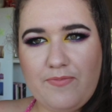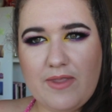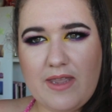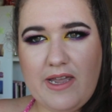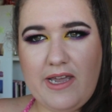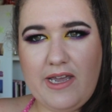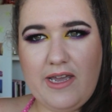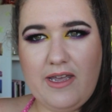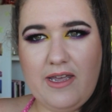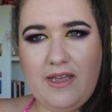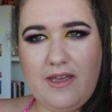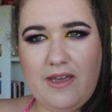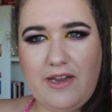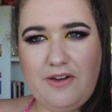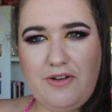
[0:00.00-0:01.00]

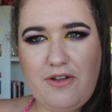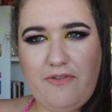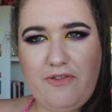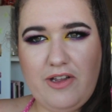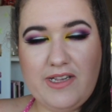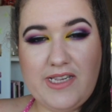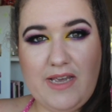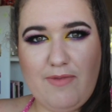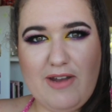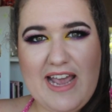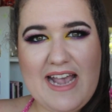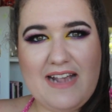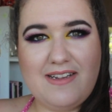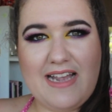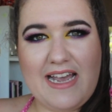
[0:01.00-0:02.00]
I don't know if you can see, but it
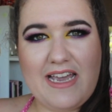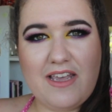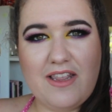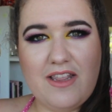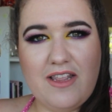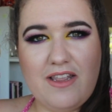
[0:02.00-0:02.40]
has like